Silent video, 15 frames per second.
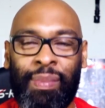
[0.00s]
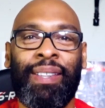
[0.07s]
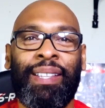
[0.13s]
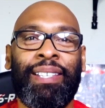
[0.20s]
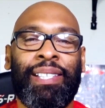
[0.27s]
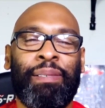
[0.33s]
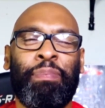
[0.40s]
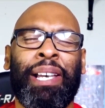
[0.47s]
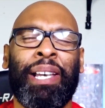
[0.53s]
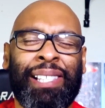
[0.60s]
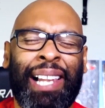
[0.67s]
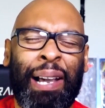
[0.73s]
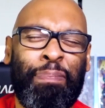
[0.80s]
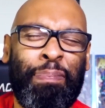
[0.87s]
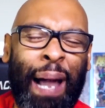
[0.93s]
Smells
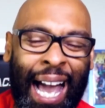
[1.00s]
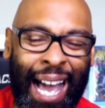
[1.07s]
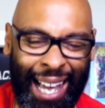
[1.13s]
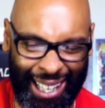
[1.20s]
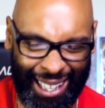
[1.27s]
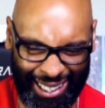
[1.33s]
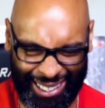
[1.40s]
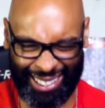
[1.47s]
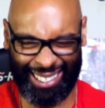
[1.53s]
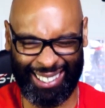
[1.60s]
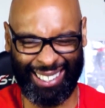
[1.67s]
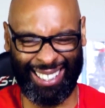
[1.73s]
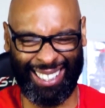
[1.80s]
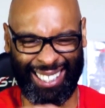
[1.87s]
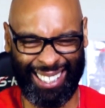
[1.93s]
like pine.
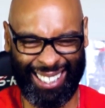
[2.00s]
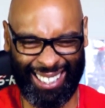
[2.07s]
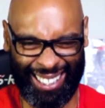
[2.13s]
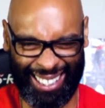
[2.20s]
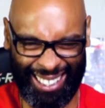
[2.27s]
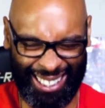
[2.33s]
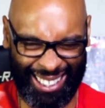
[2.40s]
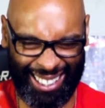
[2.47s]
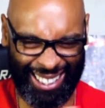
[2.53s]
Without pulling a